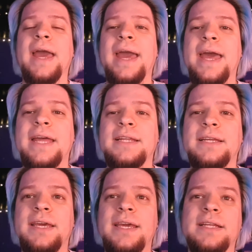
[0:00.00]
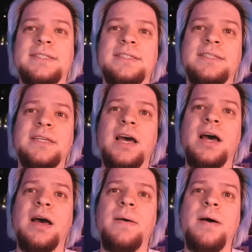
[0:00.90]
and it's
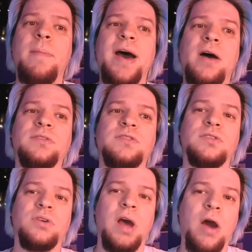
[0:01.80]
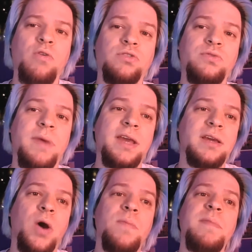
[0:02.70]
about how to make
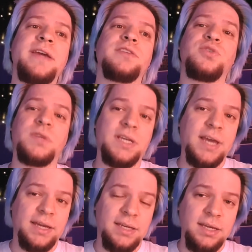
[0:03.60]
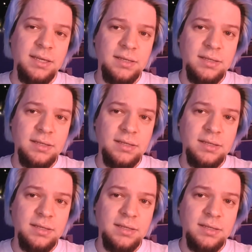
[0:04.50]
homemade sukiyaki